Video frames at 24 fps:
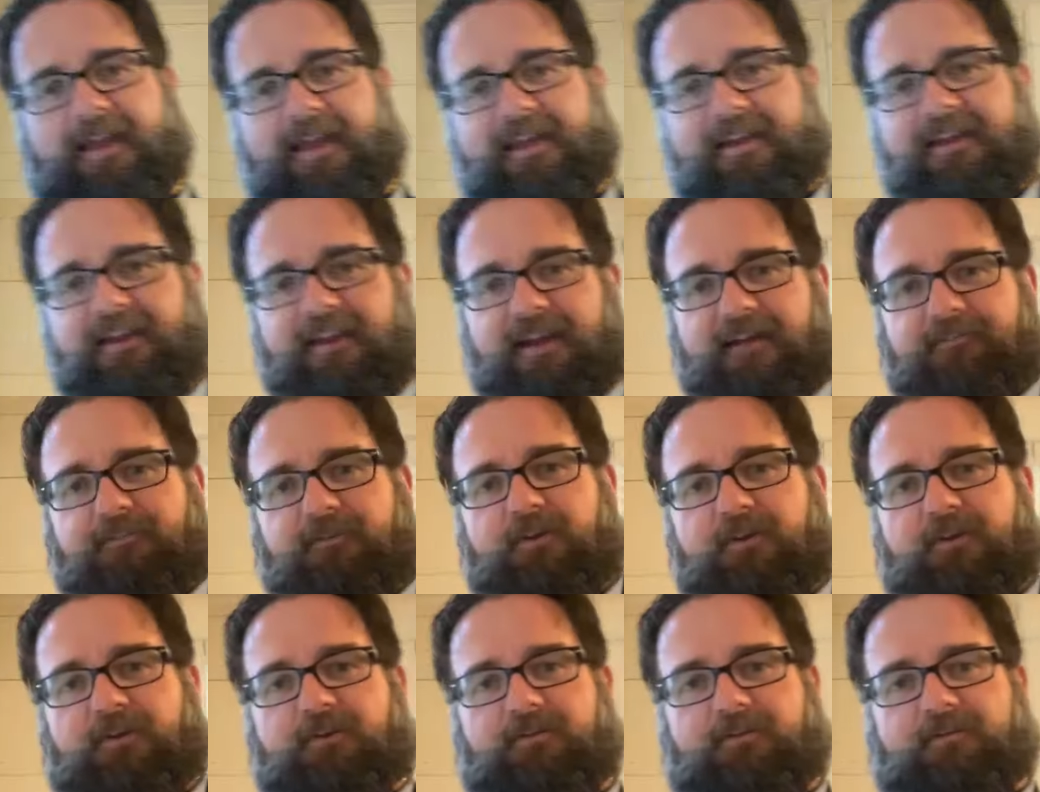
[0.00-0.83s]
Hey, good
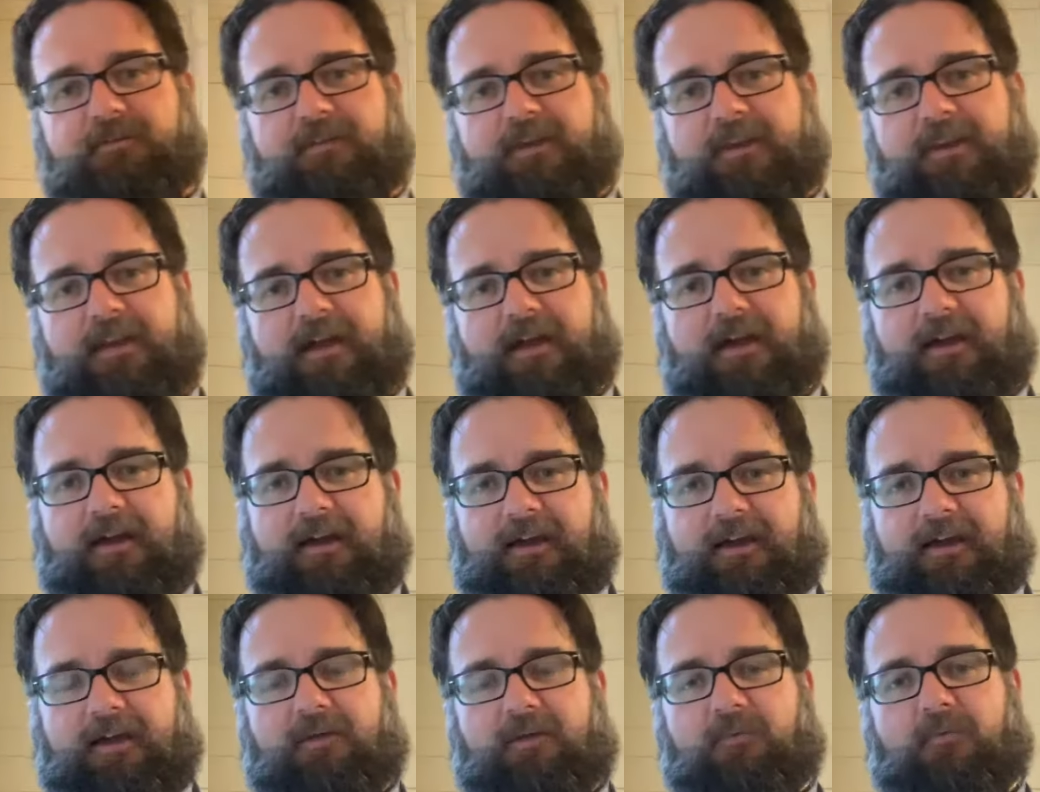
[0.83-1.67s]
afternoon.
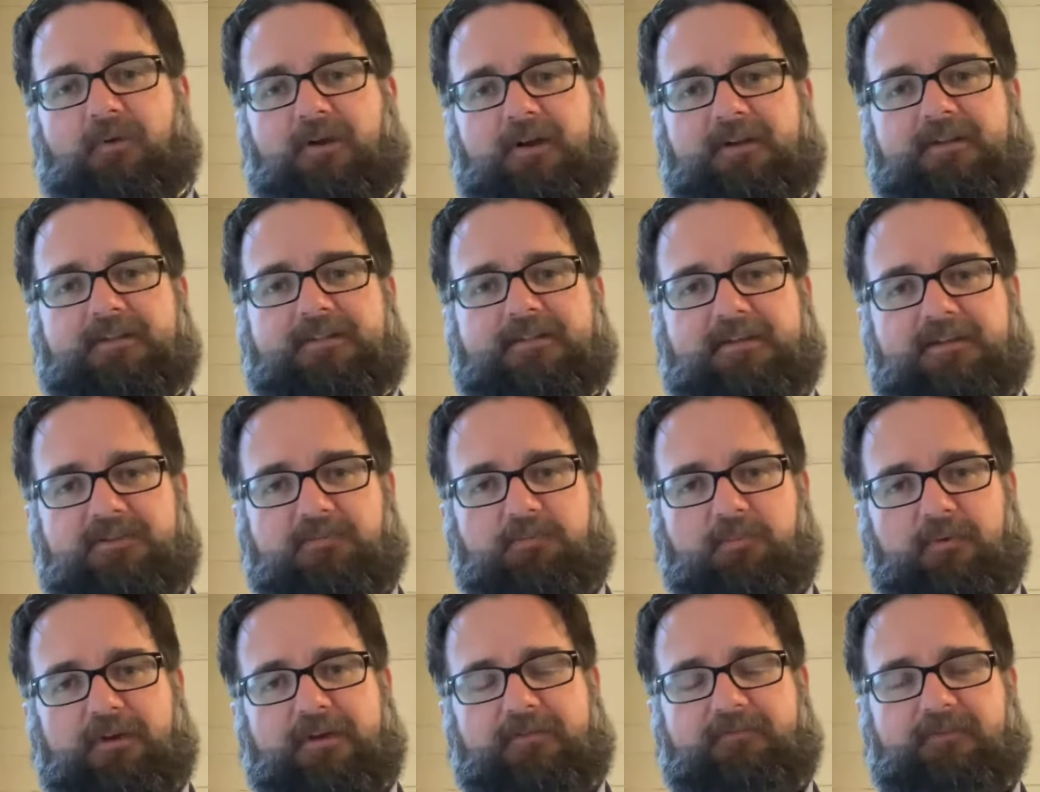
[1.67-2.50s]
I wanted to
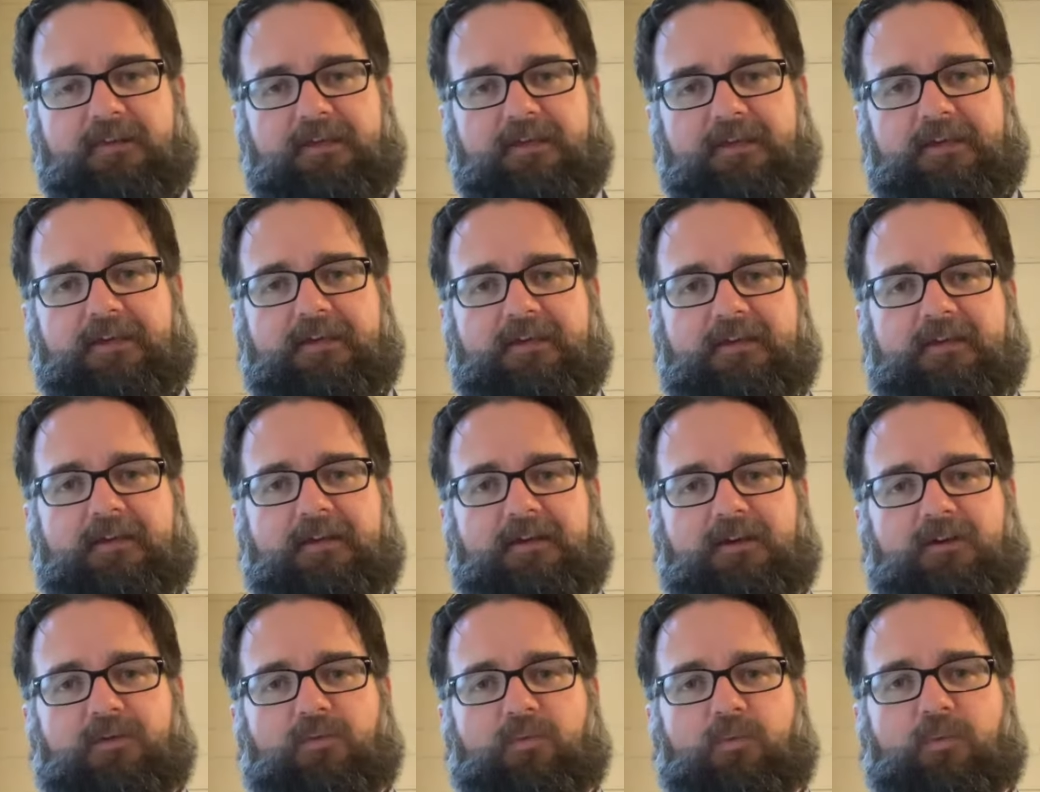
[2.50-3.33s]
touch briefly
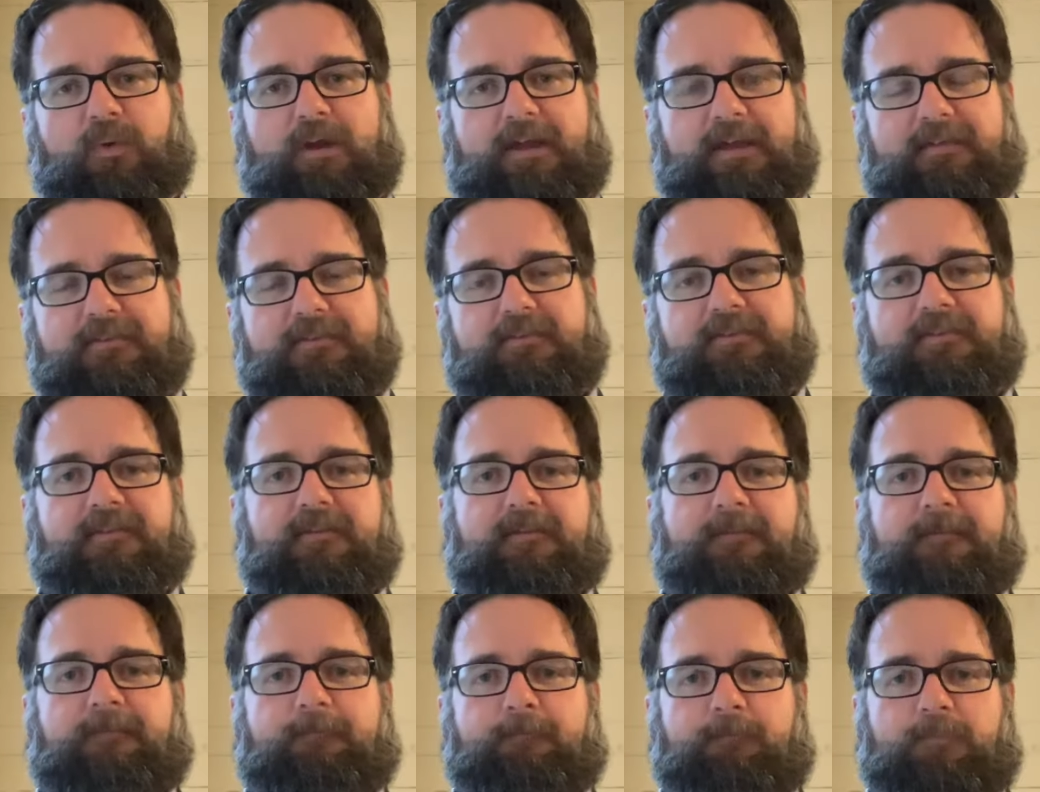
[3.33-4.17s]
with
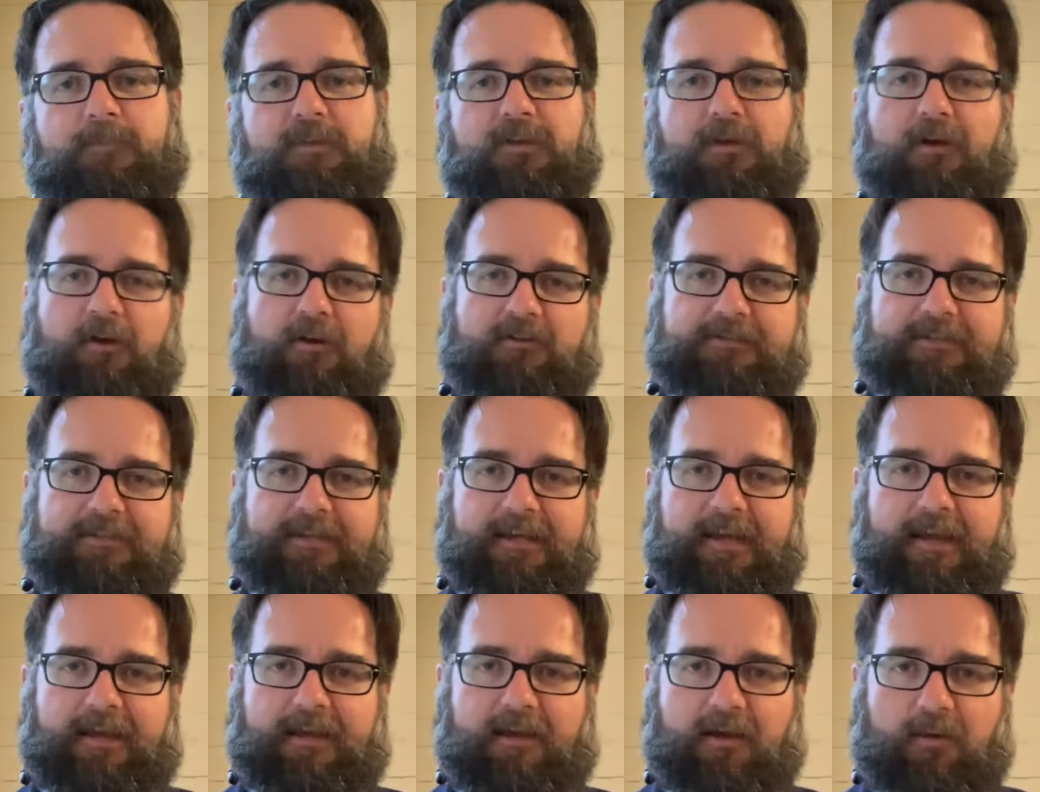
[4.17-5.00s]
y'all
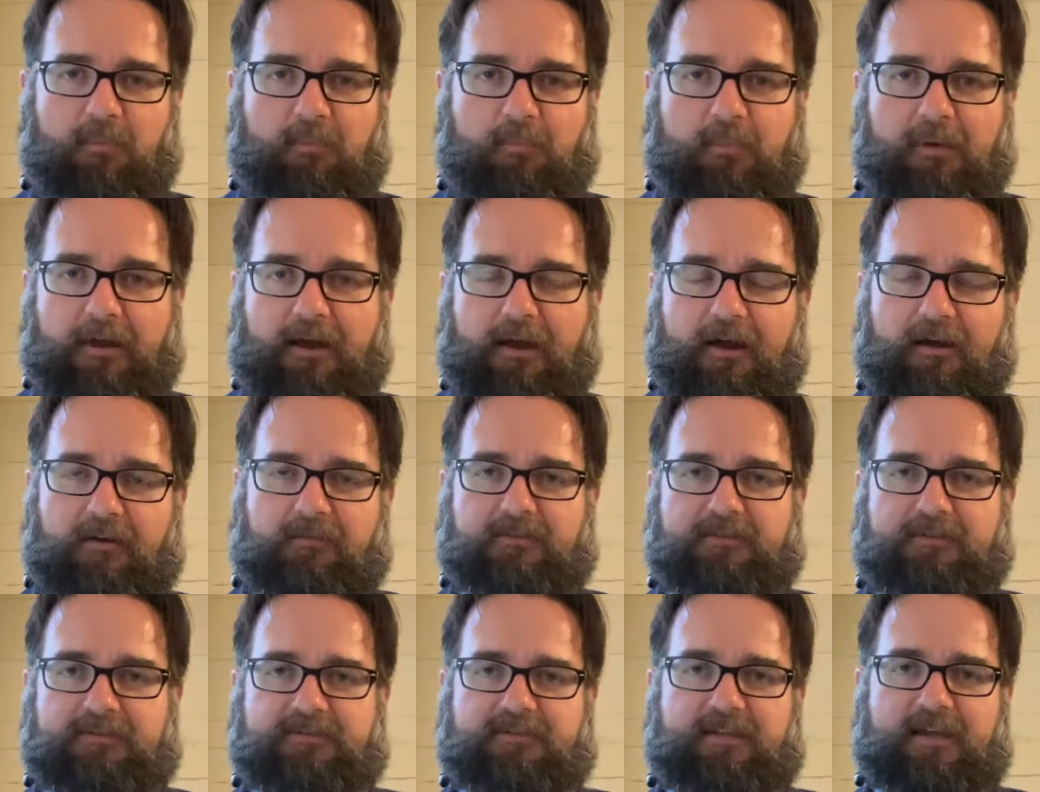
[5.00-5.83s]
today
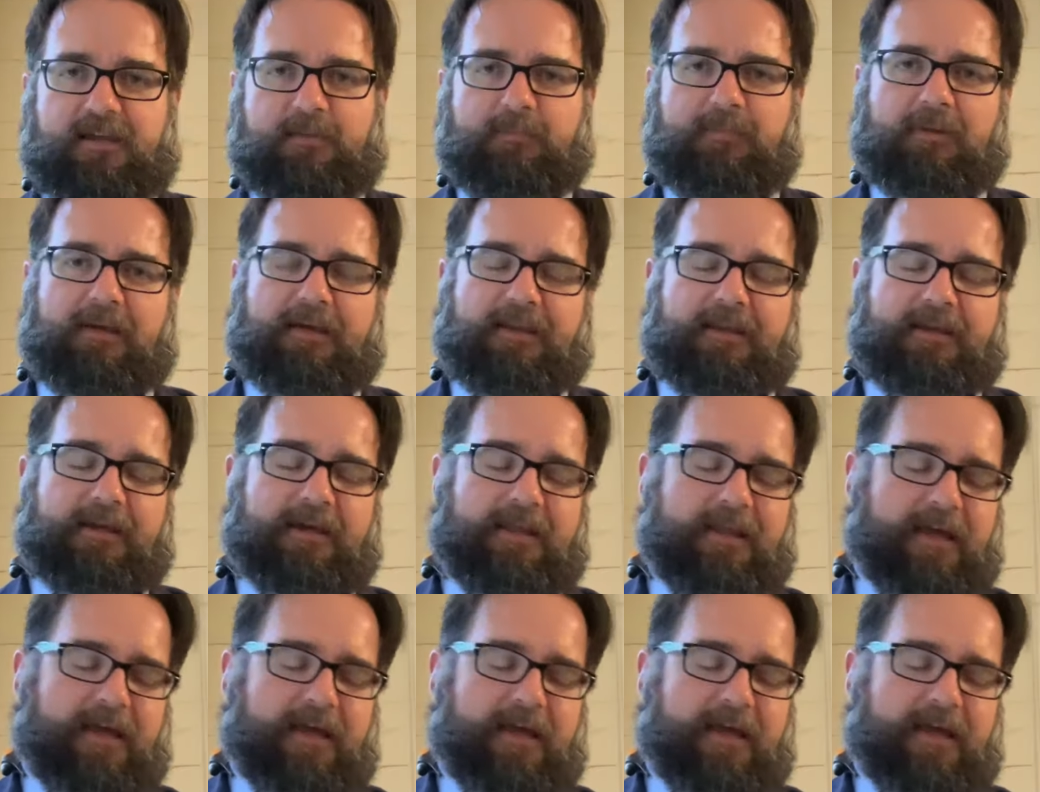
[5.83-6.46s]
about estate planning.